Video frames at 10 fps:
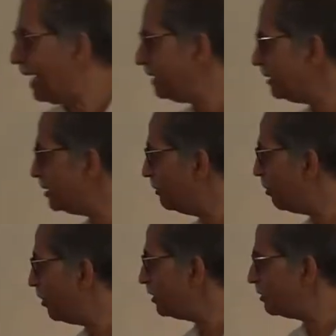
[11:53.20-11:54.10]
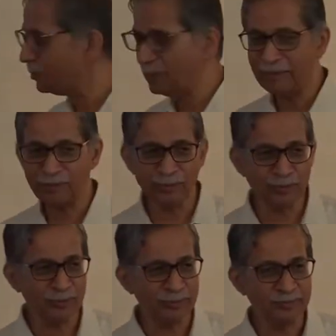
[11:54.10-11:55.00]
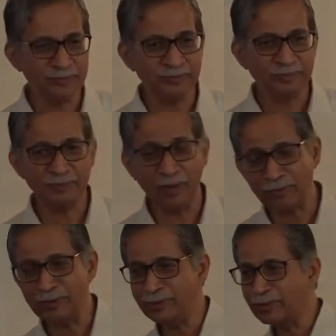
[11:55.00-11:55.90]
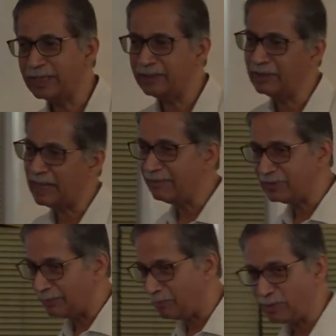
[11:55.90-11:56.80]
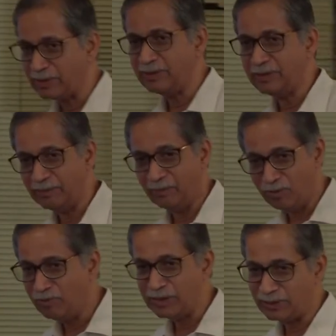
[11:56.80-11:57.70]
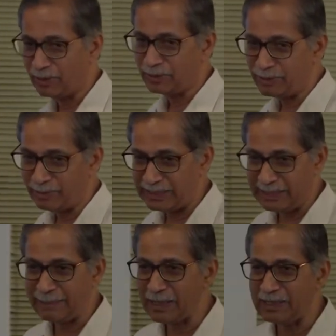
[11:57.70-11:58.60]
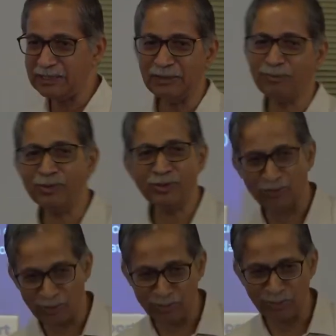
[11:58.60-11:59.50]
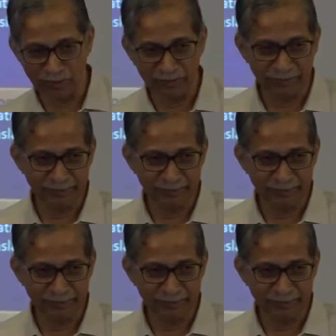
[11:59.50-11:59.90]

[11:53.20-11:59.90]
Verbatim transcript: At a support you have to of course, you can have support movements also, but typically supports don't move.